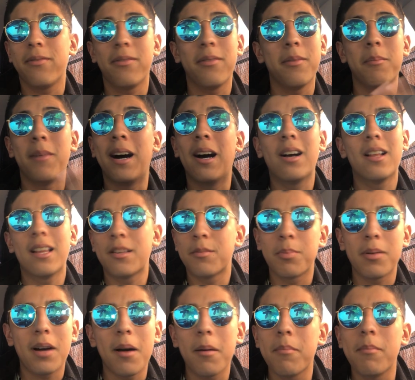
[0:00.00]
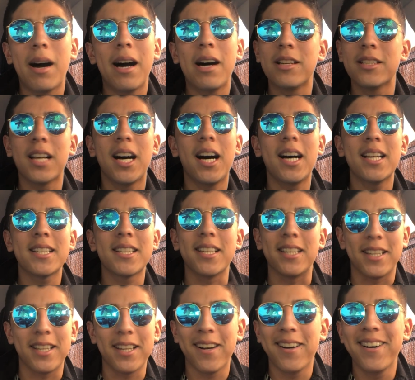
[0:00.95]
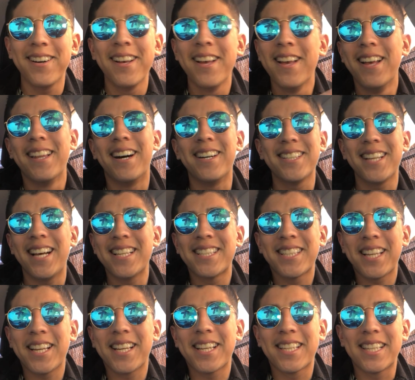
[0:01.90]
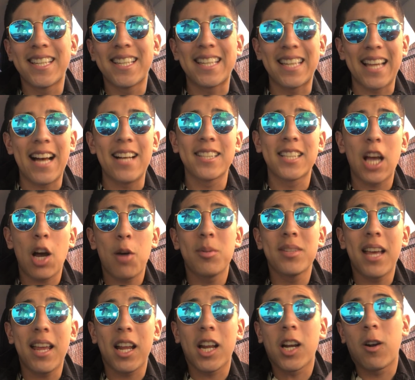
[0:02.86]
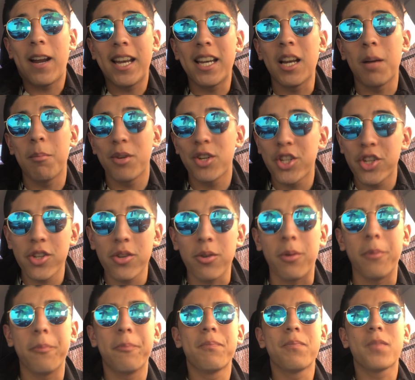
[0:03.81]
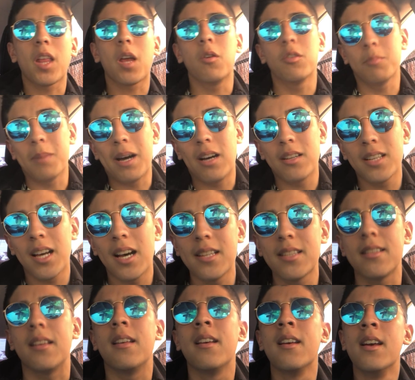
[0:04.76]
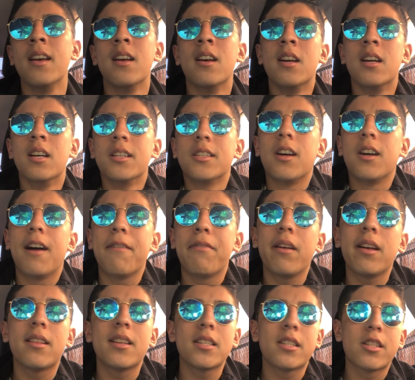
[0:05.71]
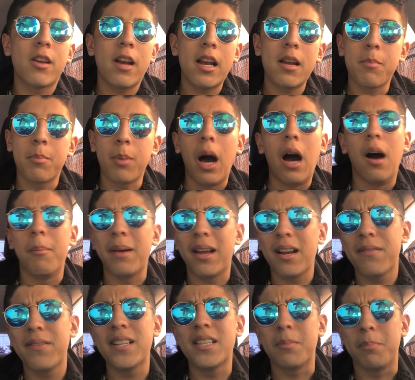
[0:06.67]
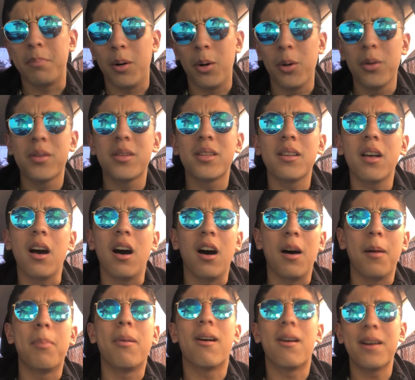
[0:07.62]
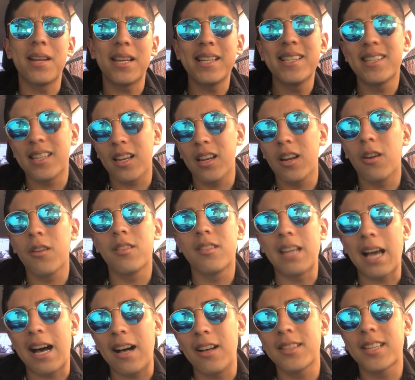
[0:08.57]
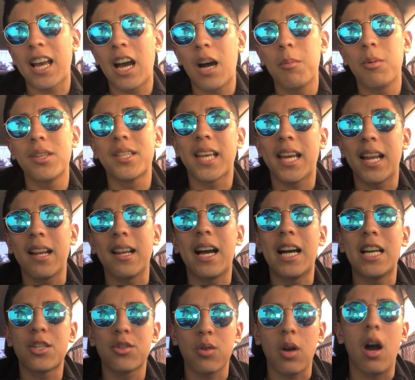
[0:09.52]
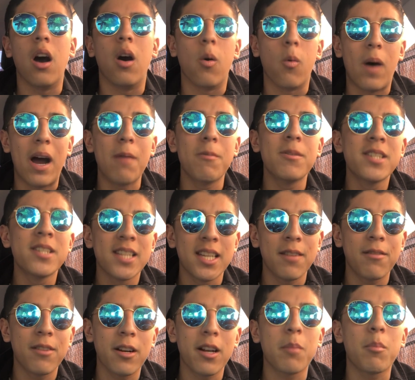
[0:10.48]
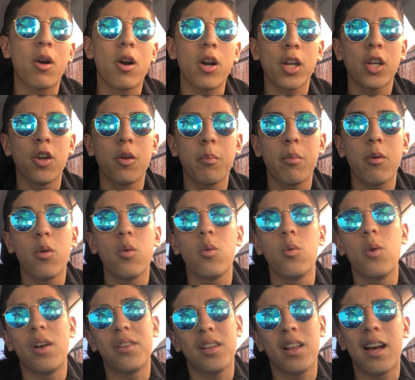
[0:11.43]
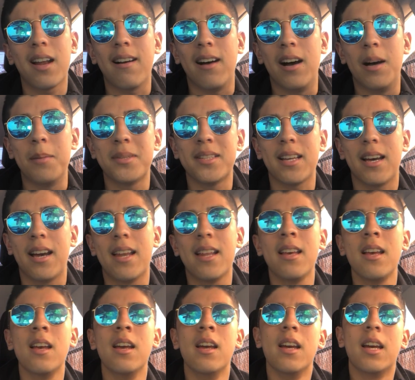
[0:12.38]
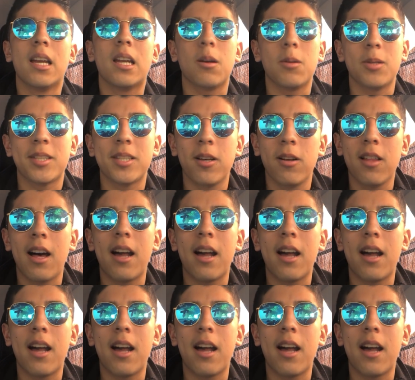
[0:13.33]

Miles Austin, you know? That was the last time the Dallas Cowboys had a great number 2. It was Miles Austin. So I feel like this trade benefits both parties. You know, Dallas Cowboys get a nice wide receiver in Amari Cooper, who has a lot of upside. You know, he's